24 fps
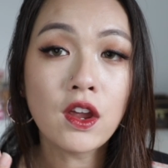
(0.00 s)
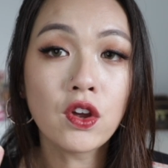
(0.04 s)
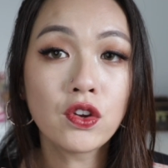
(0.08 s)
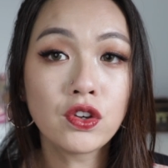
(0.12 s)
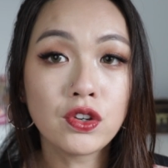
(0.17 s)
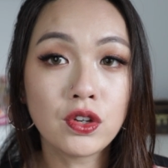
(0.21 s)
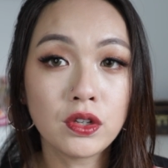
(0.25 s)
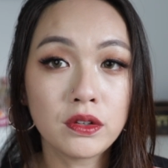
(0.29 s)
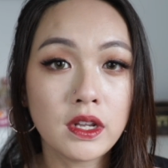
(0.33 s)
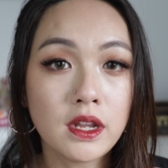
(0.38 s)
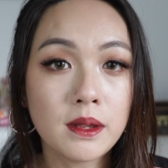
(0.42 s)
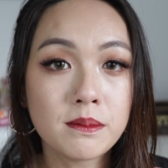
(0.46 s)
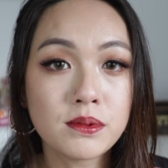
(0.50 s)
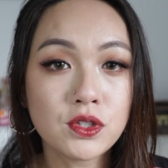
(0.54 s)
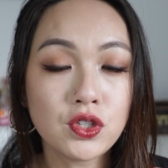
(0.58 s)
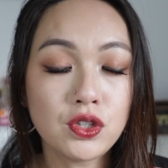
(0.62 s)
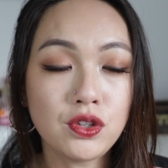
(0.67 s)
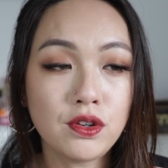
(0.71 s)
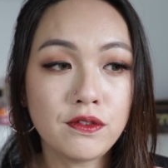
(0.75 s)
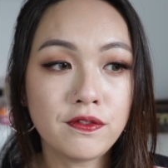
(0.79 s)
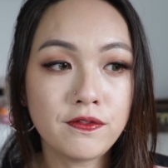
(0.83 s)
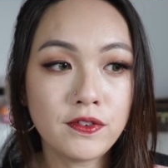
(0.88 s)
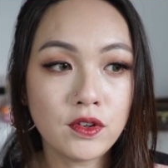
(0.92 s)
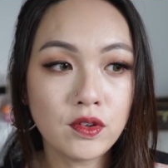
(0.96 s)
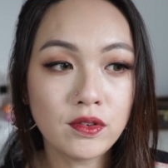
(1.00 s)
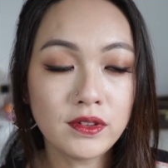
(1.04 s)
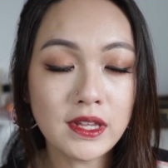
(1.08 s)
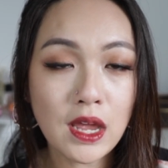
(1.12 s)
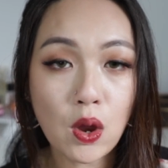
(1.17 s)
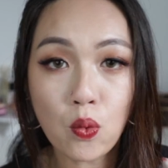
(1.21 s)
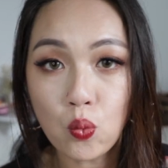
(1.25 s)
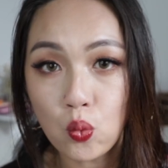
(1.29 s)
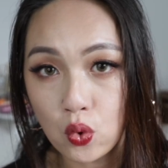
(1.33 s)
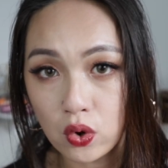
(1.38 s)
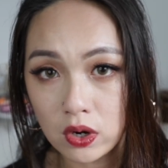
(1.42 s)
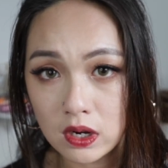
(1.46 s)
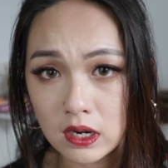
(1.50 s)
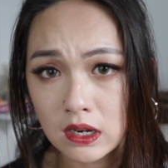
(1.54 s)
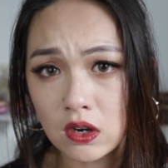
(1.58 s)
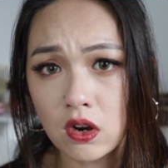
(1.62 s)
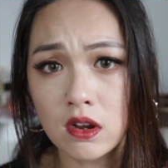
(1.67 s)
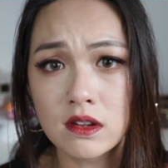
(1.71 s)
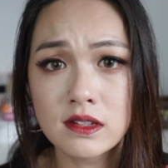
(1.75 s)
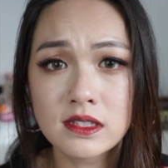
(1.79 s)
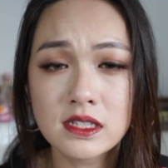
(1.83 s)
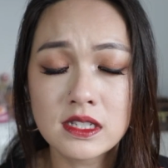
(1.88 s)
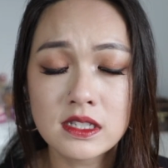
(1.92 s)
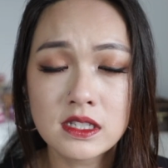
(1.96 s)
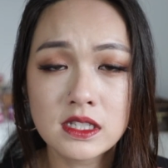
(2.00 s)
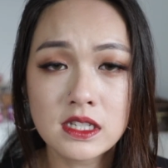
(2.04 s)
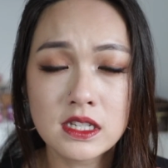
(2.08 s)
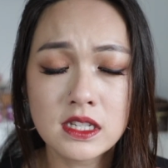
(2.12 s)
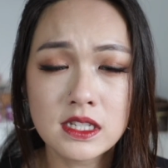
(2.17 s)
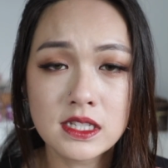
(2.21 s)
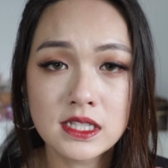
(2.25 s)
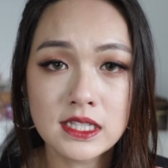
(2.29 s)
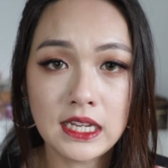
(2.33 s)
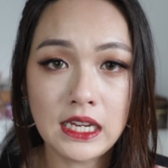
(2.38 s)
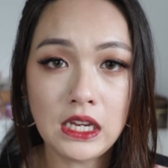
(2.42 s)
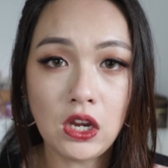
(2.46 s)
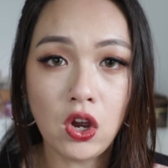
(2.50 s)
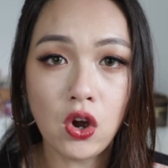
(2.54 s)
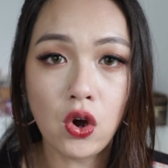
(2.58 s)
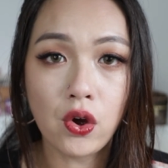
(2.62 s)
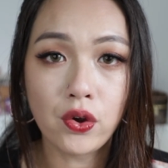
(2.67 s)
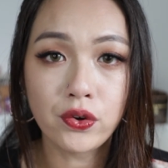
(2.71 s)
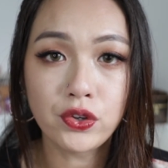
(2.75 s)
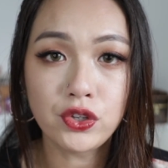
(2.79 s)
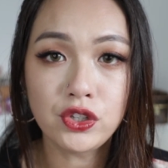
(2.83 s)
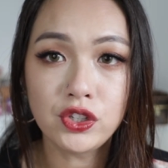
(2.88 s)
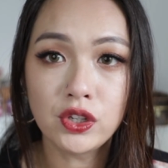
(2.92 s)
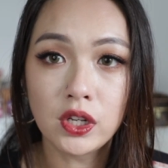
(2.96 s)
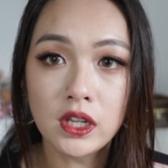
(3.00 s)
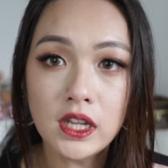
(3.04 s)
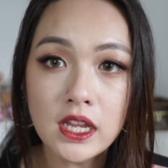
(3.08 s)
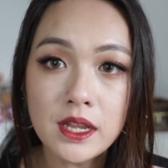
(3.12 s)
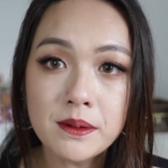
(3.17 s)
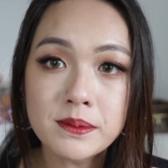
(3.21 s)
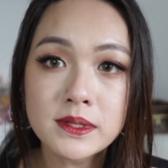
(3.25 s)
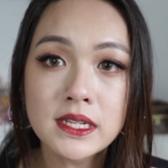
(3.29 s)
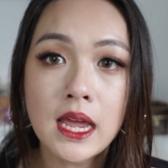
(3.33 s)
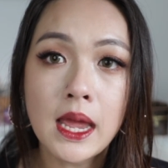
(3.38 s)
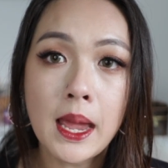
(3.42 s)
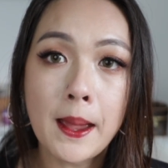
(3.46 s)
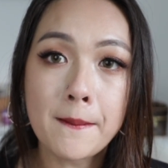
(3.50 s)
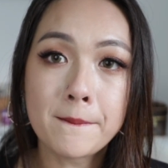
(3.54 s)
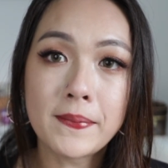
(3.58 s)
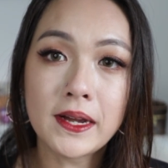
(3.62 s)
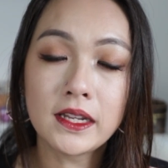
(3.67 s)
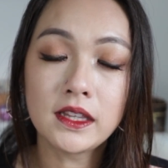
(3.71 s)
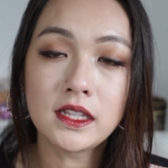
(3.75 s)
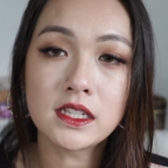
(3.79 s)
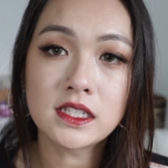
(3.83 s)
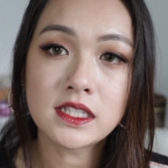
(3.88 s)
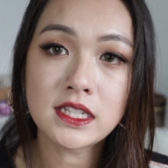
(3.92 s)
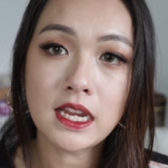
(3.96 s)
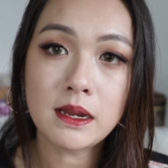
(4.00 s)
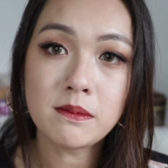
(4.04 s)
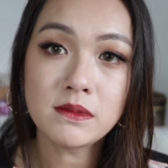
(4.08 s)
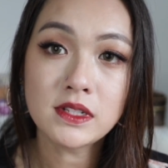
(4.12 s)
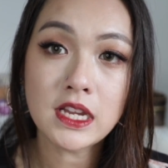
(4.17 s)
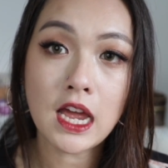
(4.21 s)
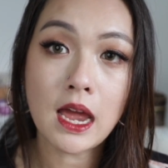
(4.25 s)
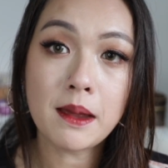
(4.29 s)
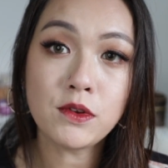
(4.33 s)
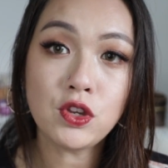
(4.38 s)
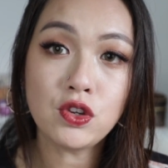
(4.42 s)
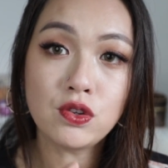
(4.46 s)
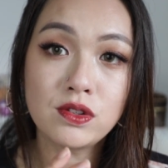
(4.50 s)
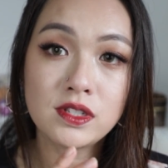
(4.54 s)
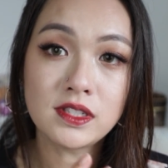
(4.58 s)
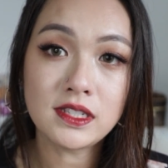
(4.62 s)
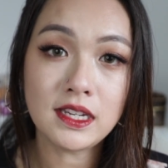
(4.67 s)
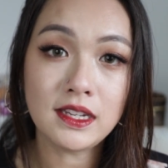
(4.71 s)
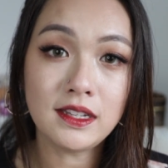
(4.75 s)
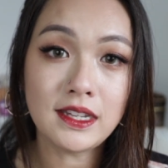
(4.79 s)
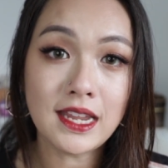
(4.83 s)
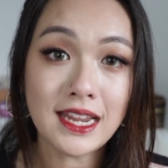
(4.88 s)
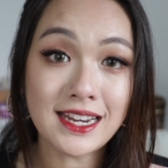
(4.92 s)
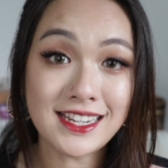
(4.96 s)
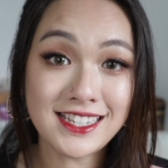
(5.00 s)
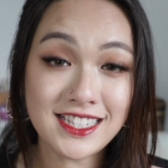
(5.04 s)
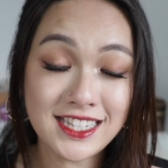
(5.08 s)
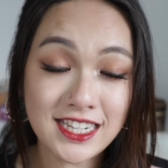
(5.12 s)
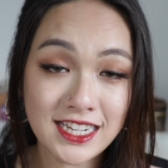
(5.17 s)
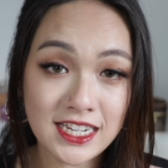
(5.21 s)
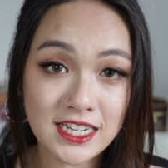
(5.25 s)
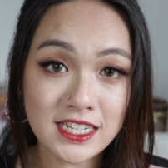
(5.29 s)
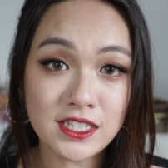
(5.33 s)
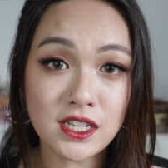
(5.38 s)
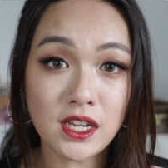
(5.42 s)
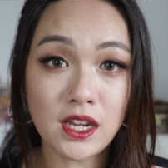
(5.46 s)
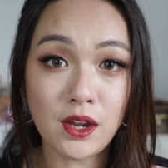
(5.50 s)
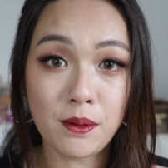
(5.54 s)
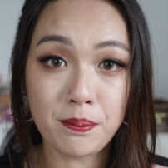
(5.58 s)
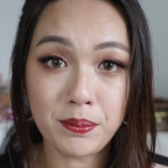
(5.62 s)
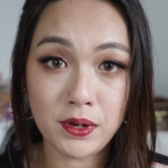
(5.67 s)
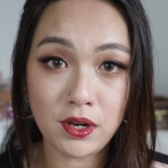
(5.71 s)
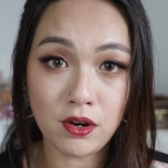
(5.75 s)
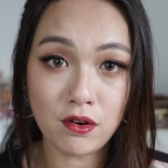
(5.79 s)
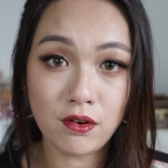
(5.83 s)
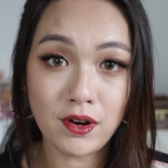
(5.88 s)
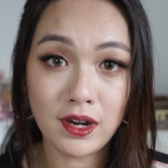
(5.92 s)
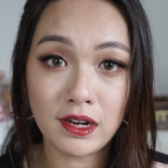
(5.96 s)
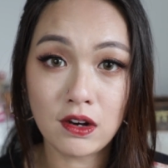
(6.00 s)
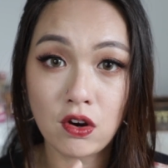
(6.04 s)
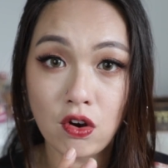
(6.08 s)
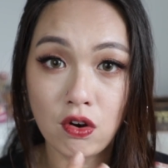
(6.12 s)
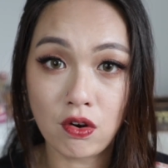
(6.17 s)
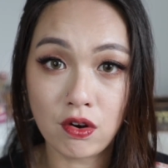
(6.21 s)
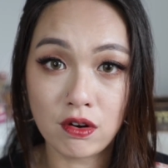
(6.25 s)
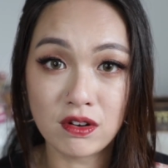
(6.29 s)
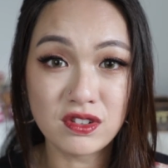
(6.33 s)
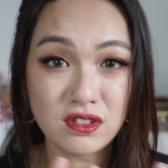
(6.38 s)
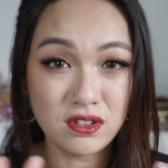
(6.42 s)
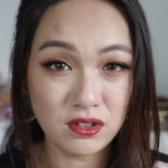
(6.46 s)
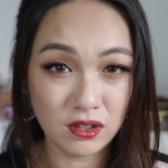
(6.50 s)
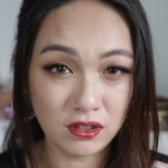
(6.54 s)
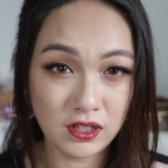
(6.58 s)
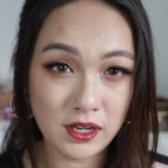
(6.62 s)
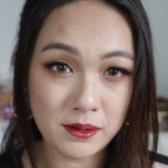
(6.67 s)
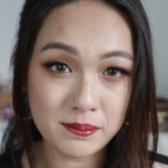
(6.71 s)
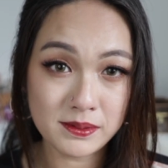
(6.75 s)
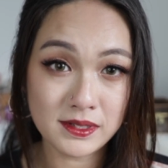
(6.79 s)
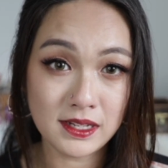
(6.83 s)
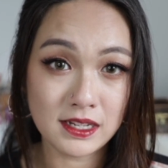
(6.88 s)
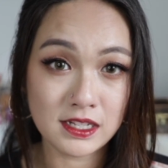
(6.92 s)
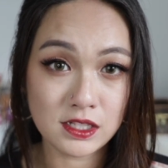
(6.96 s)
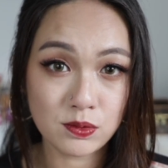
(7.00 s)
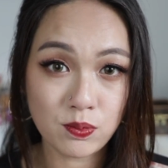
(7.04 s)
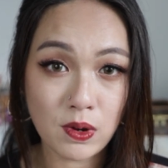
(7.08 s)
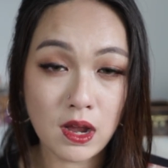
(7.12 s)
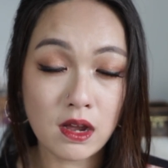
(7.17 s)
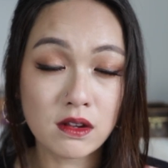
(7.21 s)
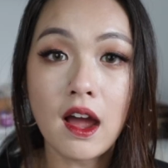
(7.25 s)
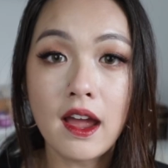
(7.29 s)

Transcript: on your lips, you feel that water consistency on your lips, but at the same time you see that tint appearing on your lips as well.